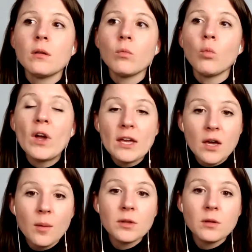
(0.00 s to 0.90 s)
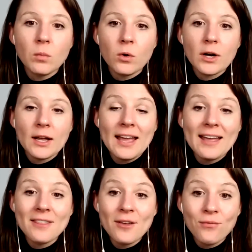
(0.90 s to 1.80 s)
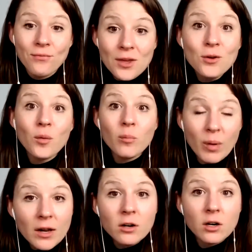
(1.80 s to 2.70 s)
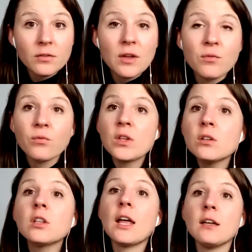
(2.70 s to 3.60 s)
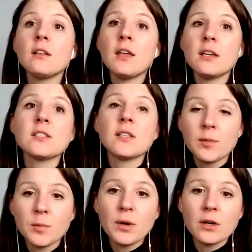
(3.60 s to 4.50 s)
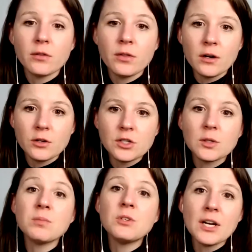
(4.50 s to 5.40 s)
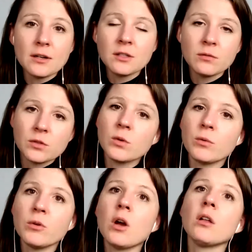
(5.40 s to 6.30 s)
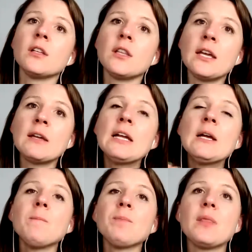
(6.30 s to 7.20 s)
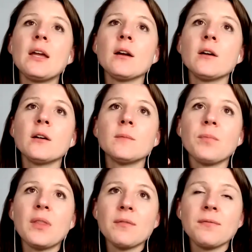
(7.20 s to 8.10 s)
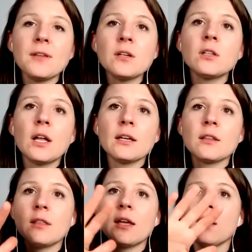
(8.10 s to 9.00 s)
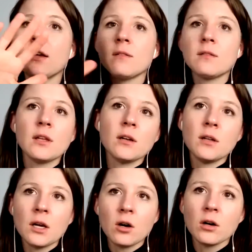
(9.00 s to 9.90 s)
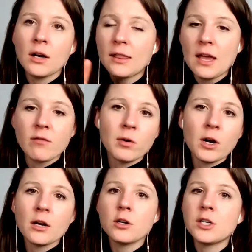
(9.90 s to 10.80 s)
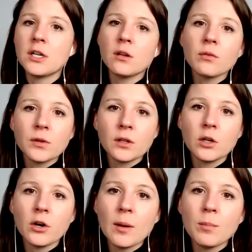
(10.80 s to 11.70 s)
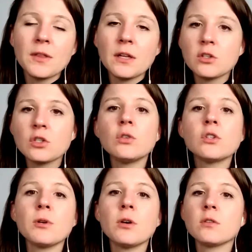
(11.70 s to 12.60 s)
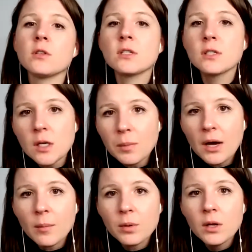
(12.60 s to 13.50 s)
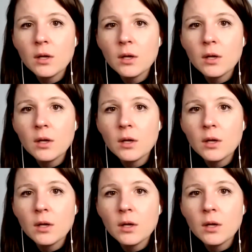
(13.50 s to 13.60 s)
wake up in the morning and they feel better. They feel like they slept better. They're subjective is what we would call it. They feel like they have more energy and they're feeling great. But then as soon as we go to the sleep app,